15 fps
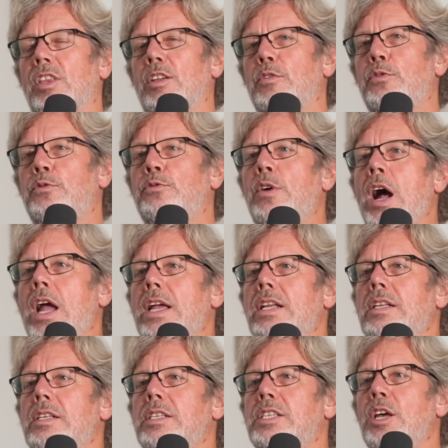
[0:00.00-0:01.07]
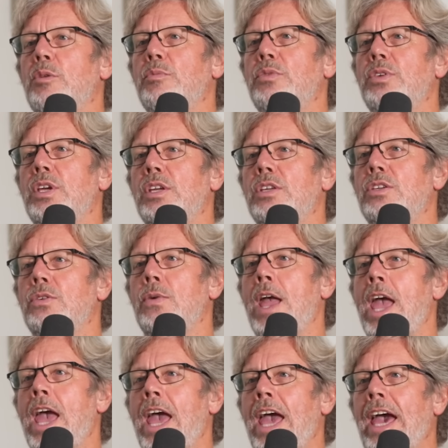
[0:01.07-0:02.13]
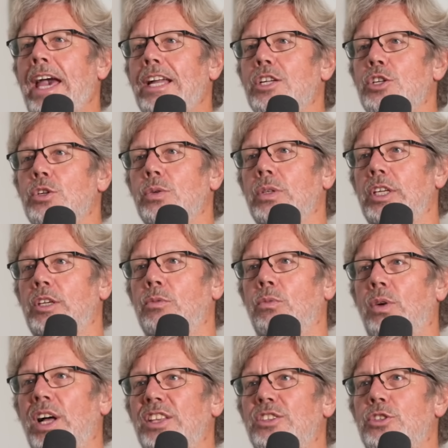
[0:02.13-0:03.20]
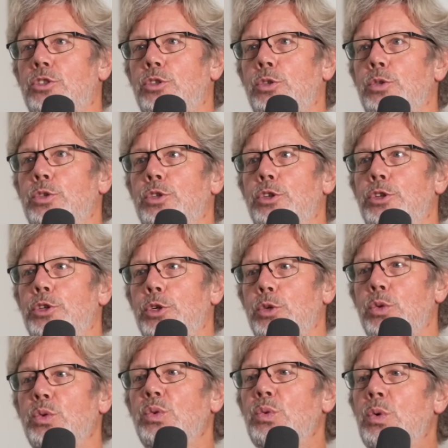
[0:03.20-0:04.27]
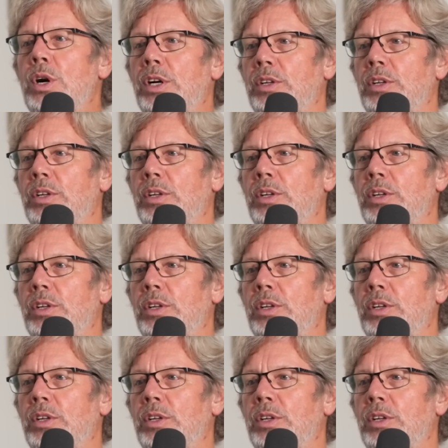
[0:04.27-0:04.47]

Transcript: Find something you actually want to do